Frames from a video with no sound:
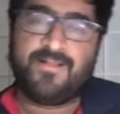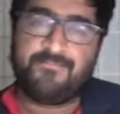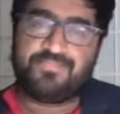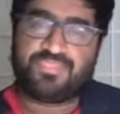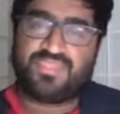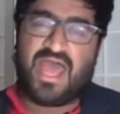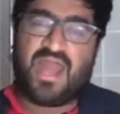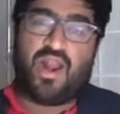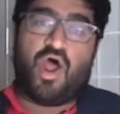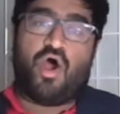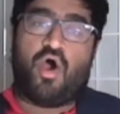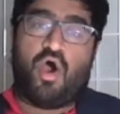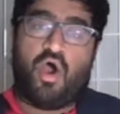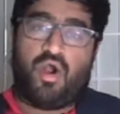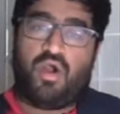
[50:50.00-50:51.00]
that
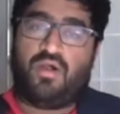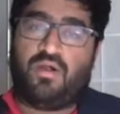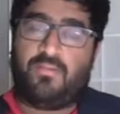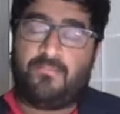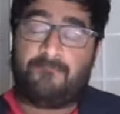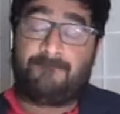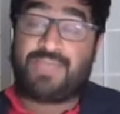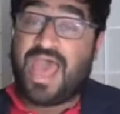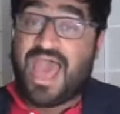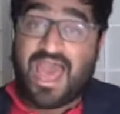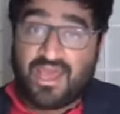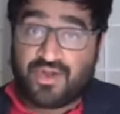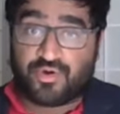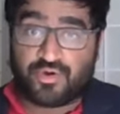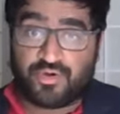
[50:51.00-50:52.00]
are
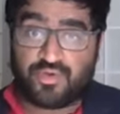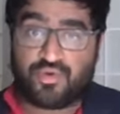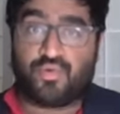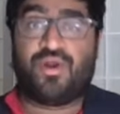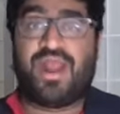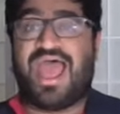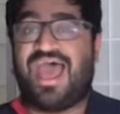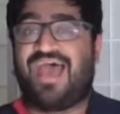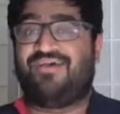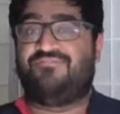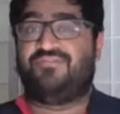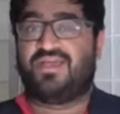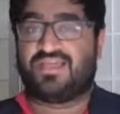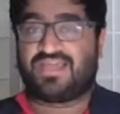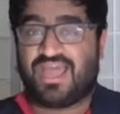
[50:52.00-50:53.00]
patterned or have
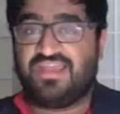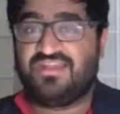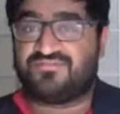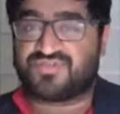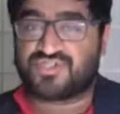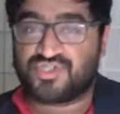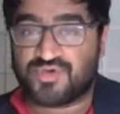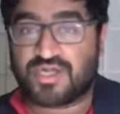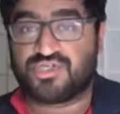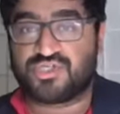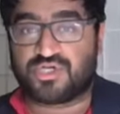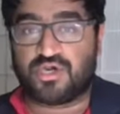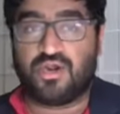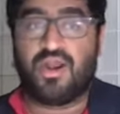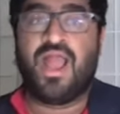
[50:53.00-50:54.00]
a kind of
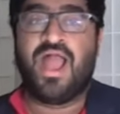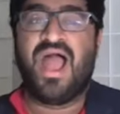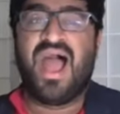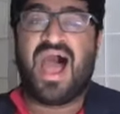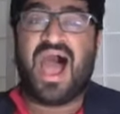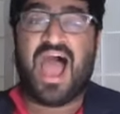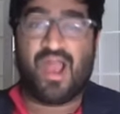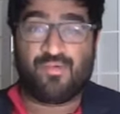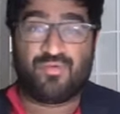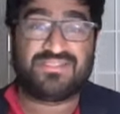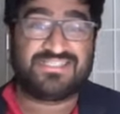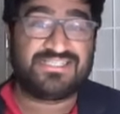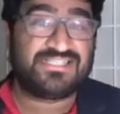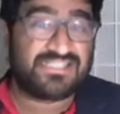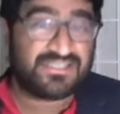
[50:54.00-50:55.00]
structure, I would
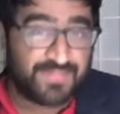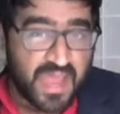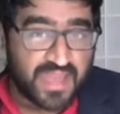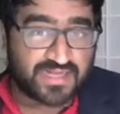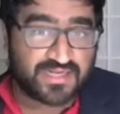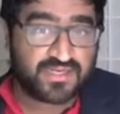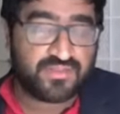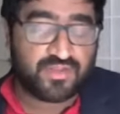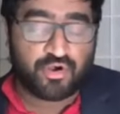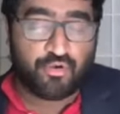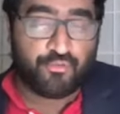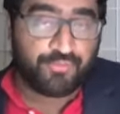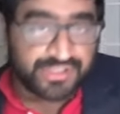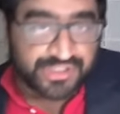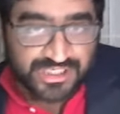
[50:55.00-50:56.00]
suspect their
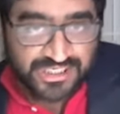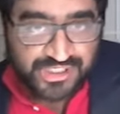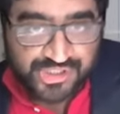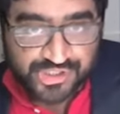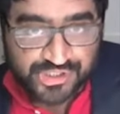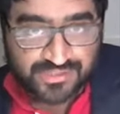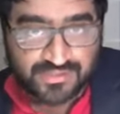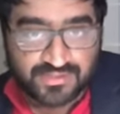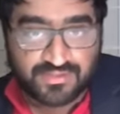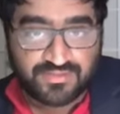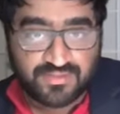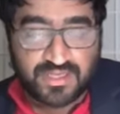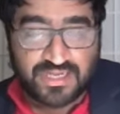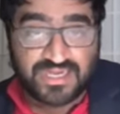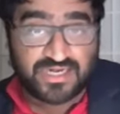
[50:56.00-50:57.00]
origination
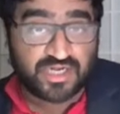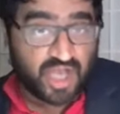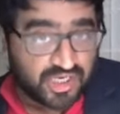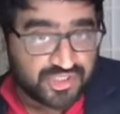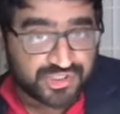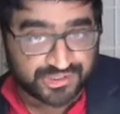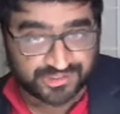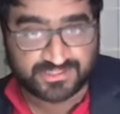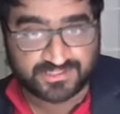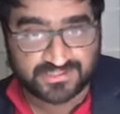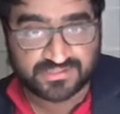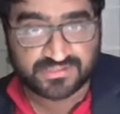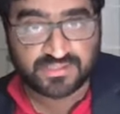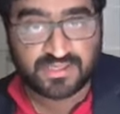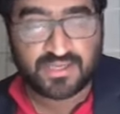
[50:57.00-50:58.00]
in consciousness.
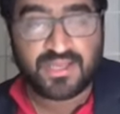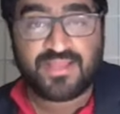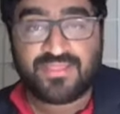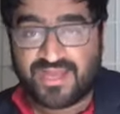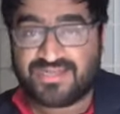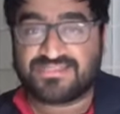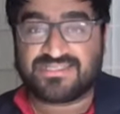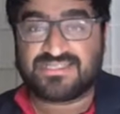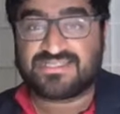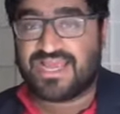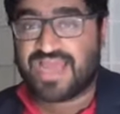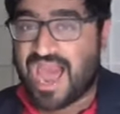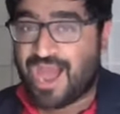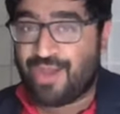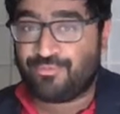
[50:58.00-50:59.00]
That is to say,
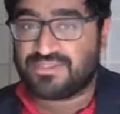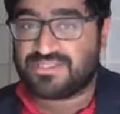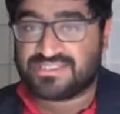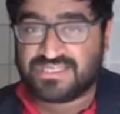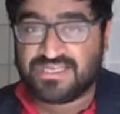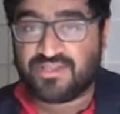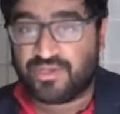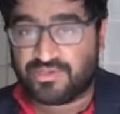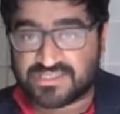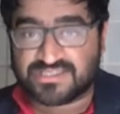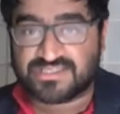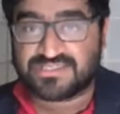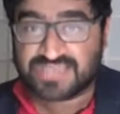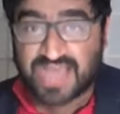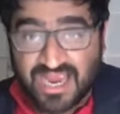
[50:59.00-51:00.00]
I would see those as
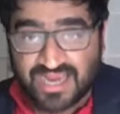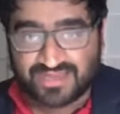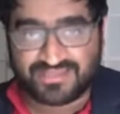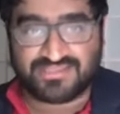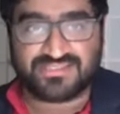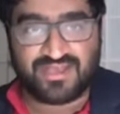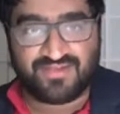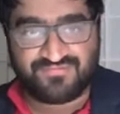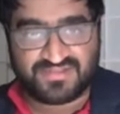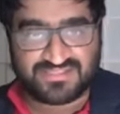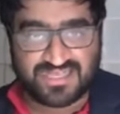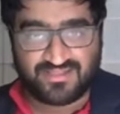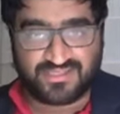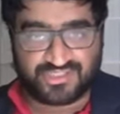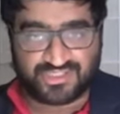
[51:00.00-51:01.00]
signs of
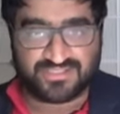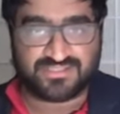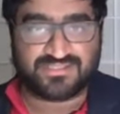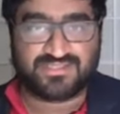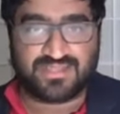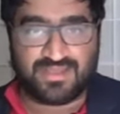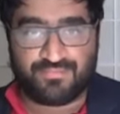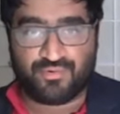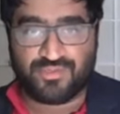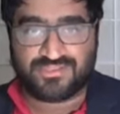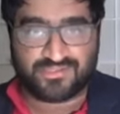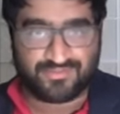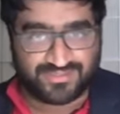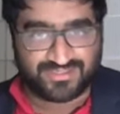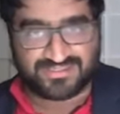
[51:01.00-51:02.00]
intelligence that point
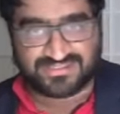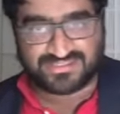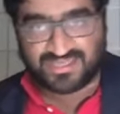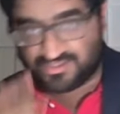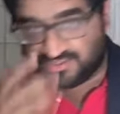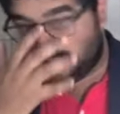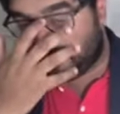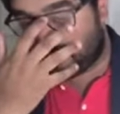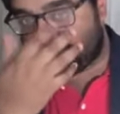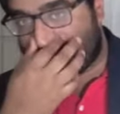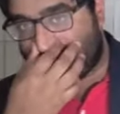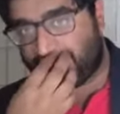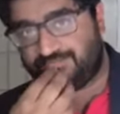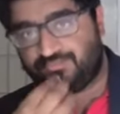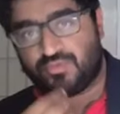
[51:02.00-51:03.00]
to an intelligence, right?
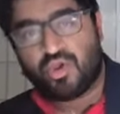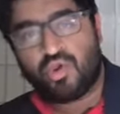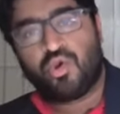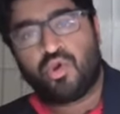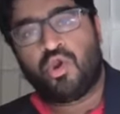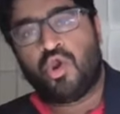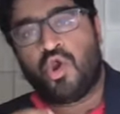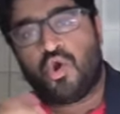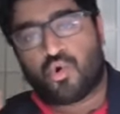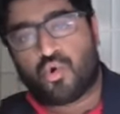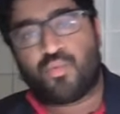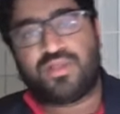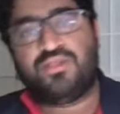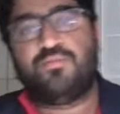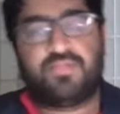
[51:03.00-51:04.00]
Or when
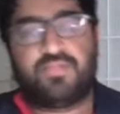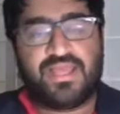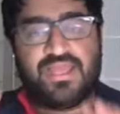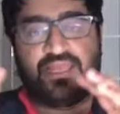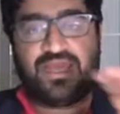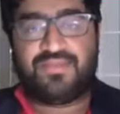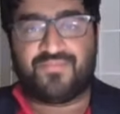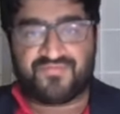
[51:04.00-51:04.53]
you play a game of